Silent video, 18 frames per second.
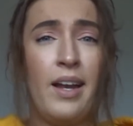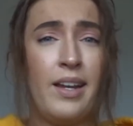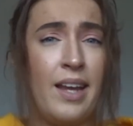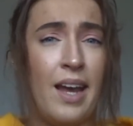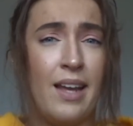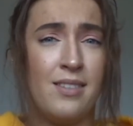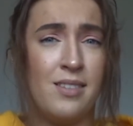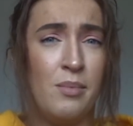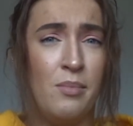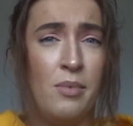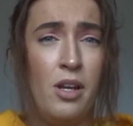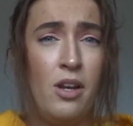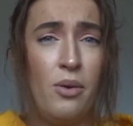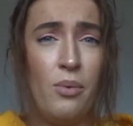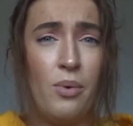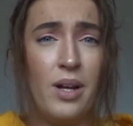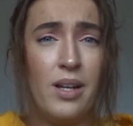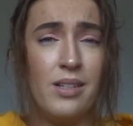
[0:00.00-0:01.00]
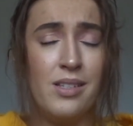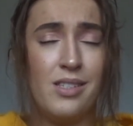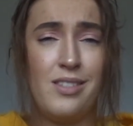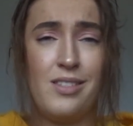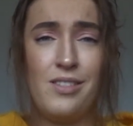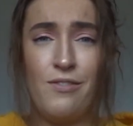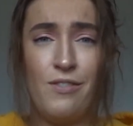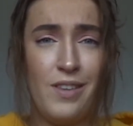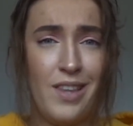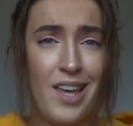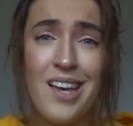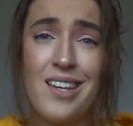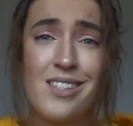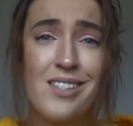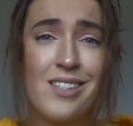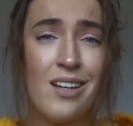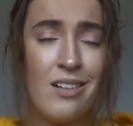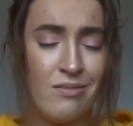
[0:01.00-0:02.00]
get some new ones for
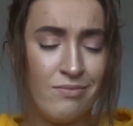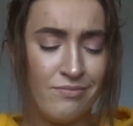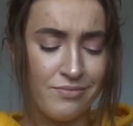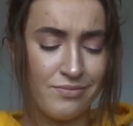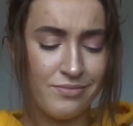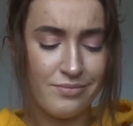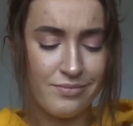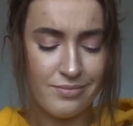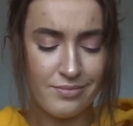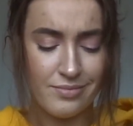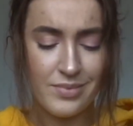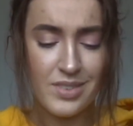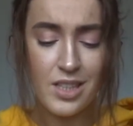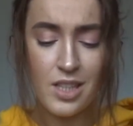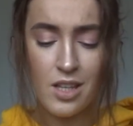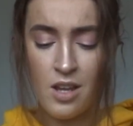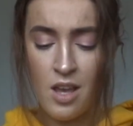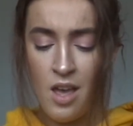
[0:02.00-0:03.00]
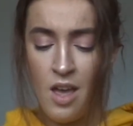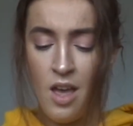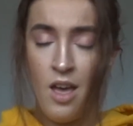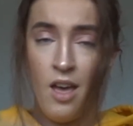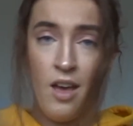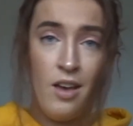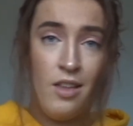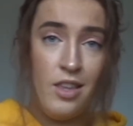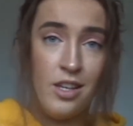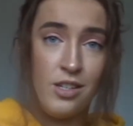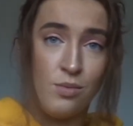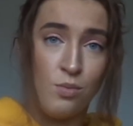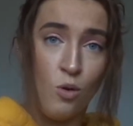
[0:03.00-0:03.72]
this. This